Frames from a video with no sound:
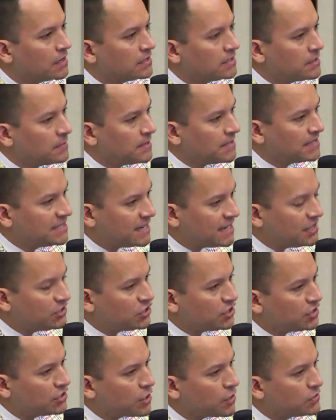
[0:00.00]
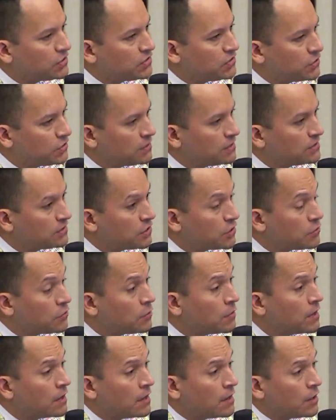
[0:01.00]
to be teaching those students
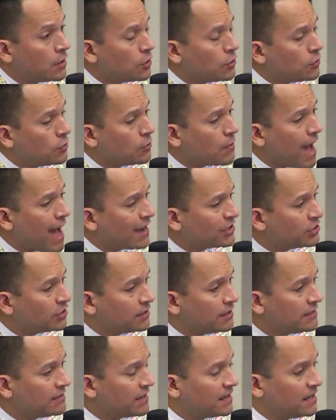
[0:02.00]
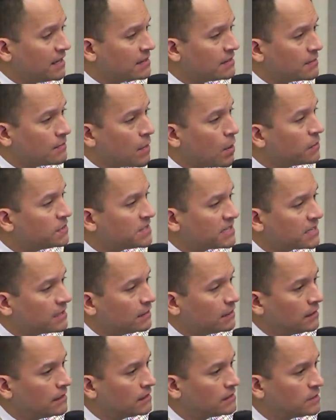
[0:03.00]
who actually they need the most
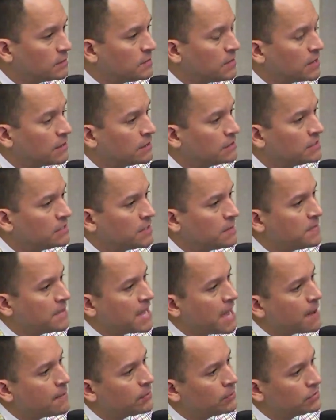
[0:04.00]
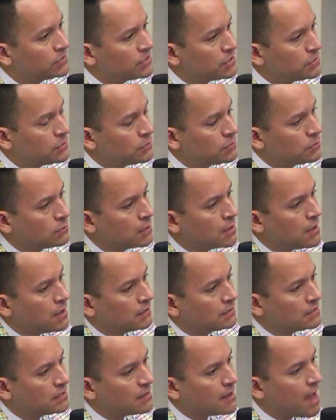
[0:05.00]
skill and experience to be able to
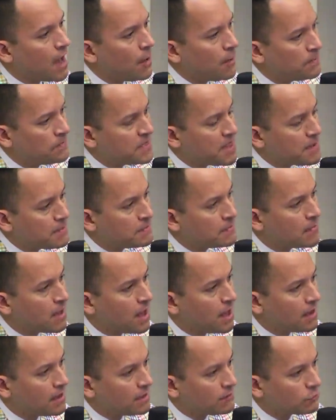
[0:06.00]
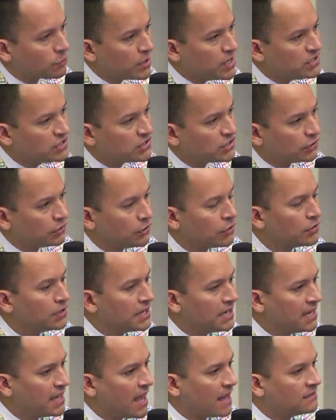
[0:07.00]
help them reach the
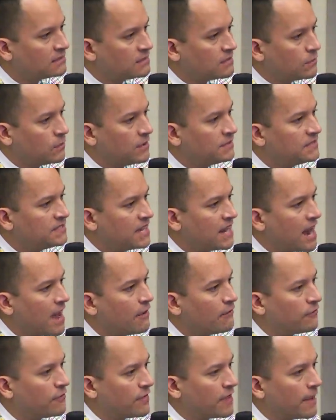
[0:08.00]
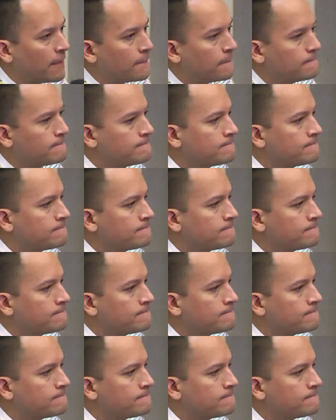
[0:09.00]
learning gains that we've set out for them?